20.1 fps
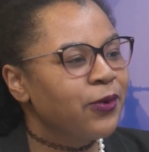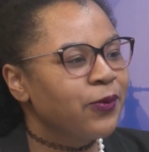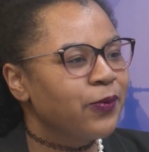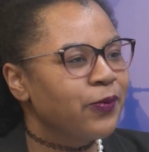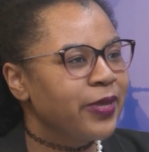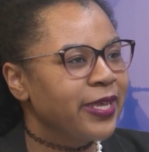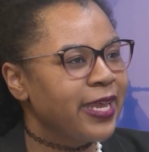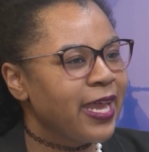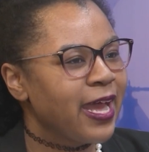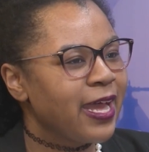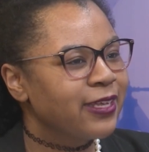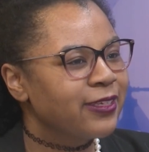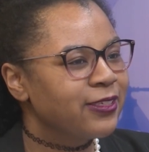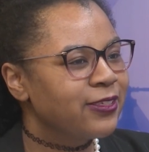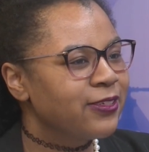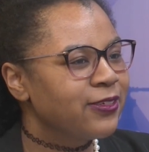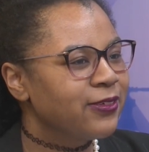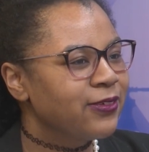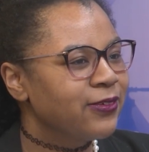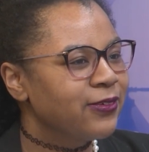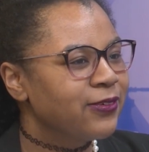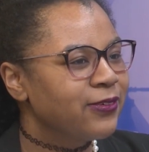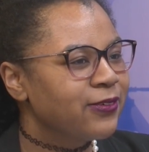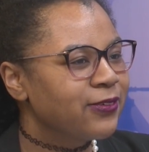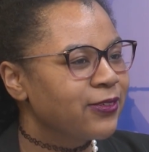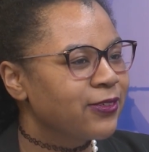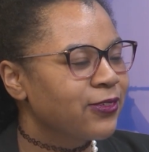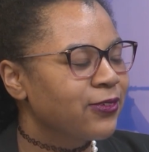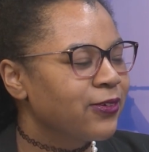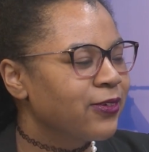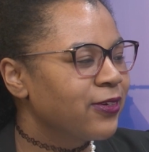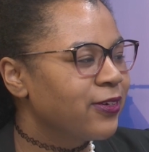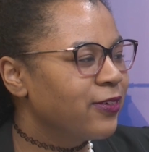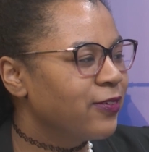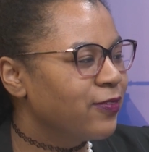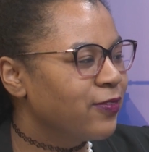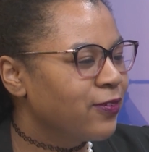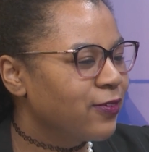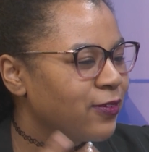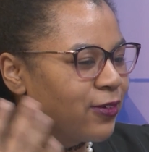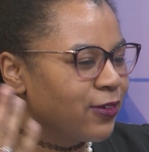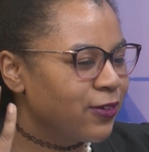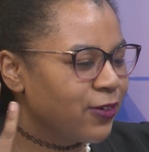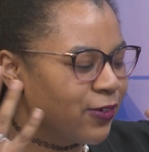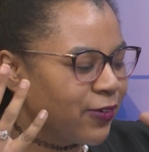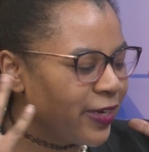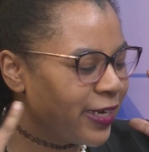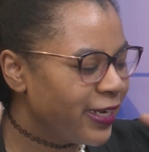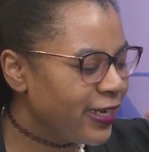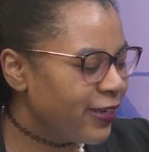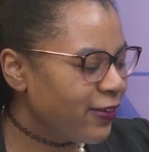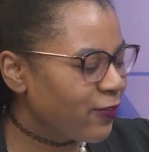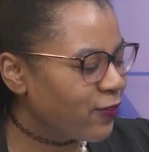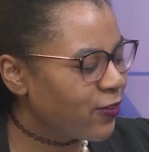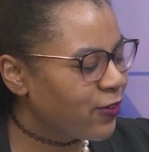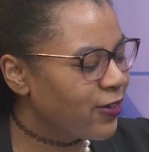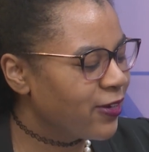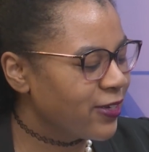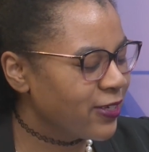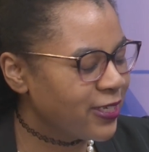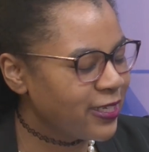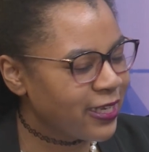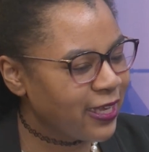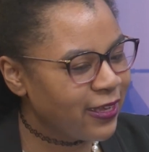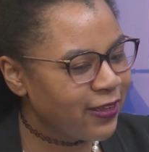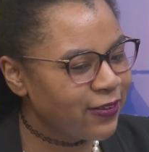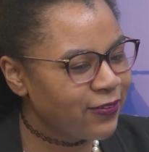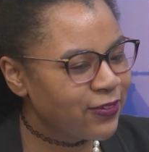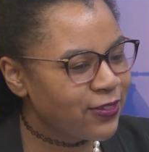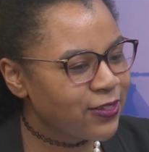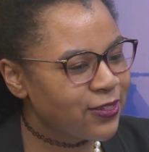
we had to sort of create it for ourselves.